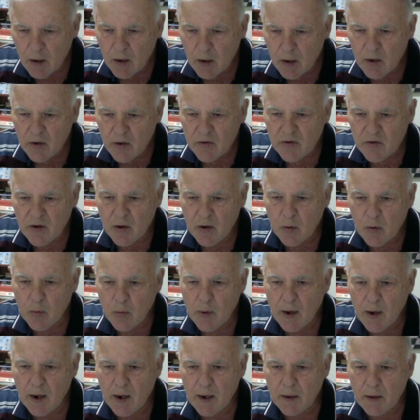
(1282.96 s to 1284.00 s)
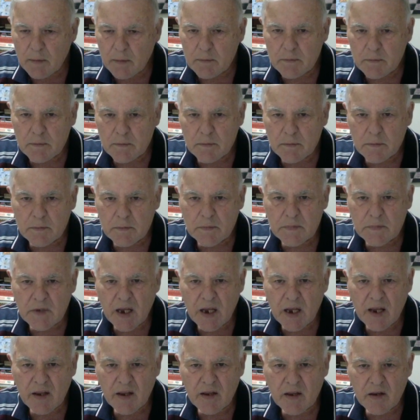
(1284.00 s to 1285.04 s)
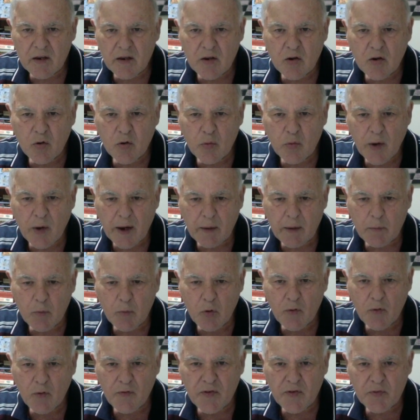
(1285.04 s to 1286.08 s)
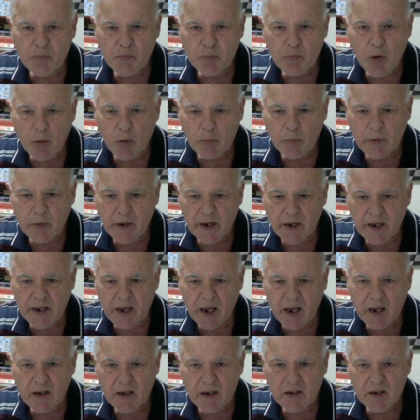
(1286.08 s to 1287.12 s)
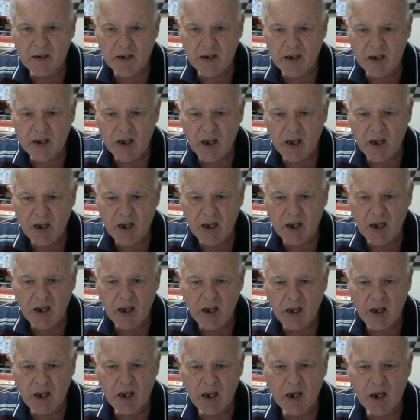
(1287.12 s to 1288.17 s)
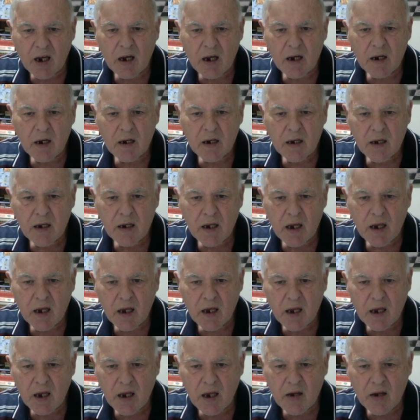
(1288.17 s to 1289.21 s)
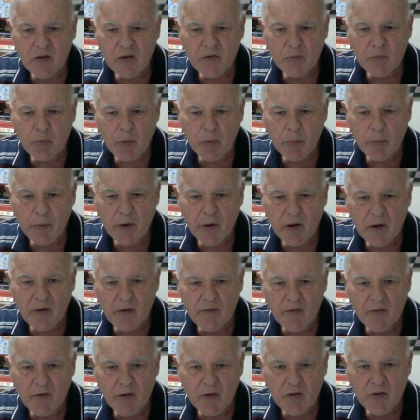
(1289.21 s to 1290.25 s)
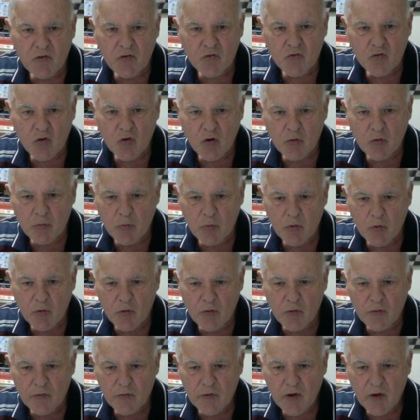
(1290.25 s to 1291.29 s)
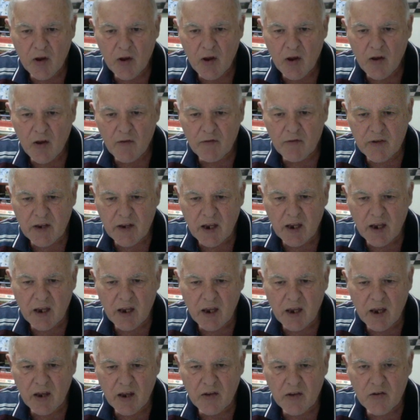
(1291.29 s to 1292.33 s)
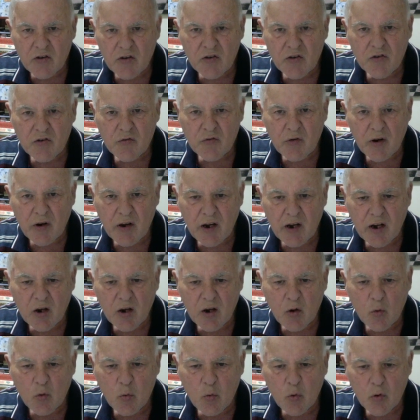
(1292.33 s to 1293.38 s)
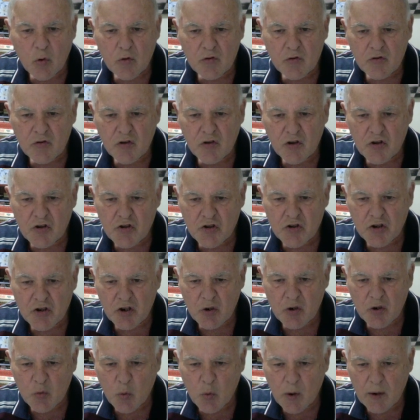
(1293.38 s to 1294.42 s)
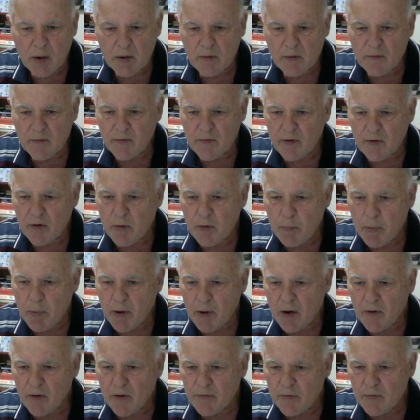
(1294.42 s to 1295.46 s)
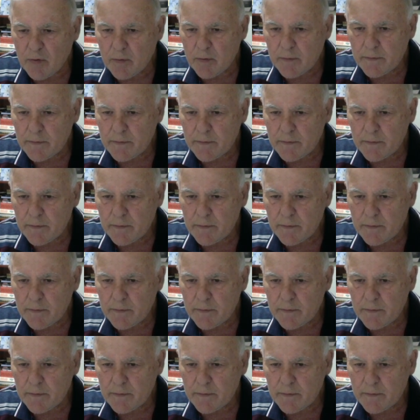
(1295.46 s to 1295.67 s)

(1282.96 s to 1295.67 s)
So yeah, the correct move is probably again king here. King here is a very strong move. King here, just threatening rook to g1, very powerful.